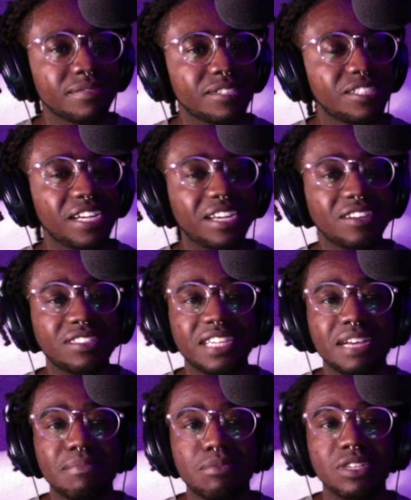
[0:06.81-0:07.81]
shout out to
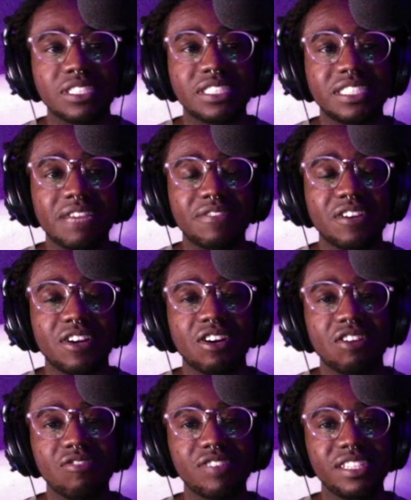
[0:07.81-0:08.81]
that boy Steph
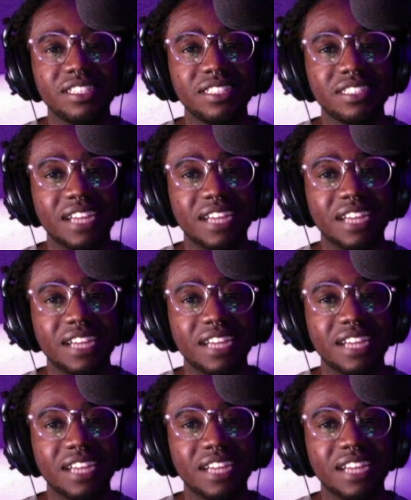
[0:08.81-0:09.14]
Curry.